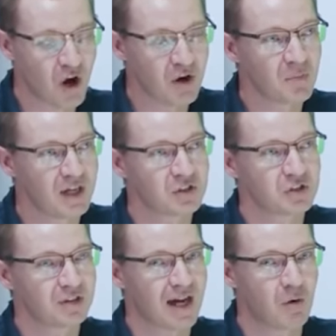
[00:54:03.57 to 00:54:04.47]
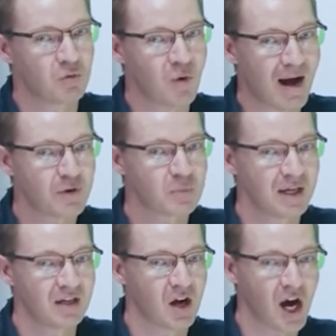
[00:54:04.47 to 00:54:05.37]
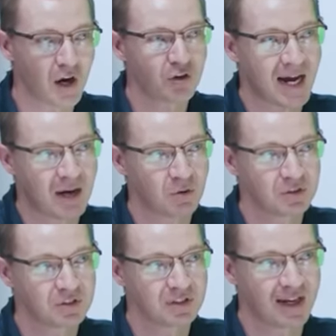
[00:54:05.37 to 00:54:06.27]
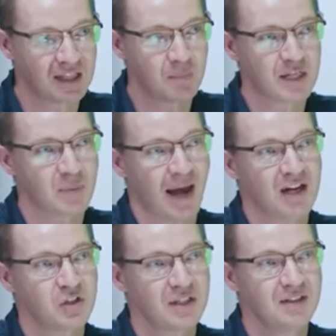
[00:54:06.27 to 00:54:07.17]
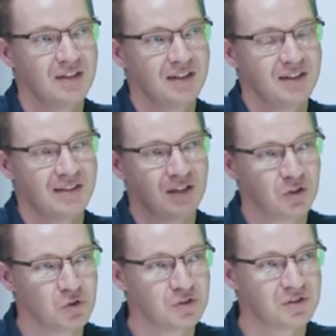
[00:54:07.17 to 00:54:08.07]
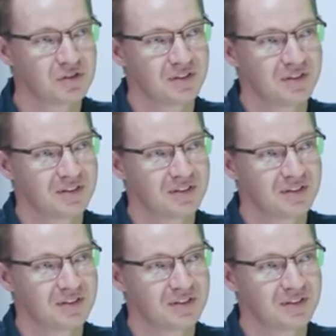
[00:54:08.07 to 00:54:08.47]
Very much, I would rather spend 100 hours getting the best packaging than lose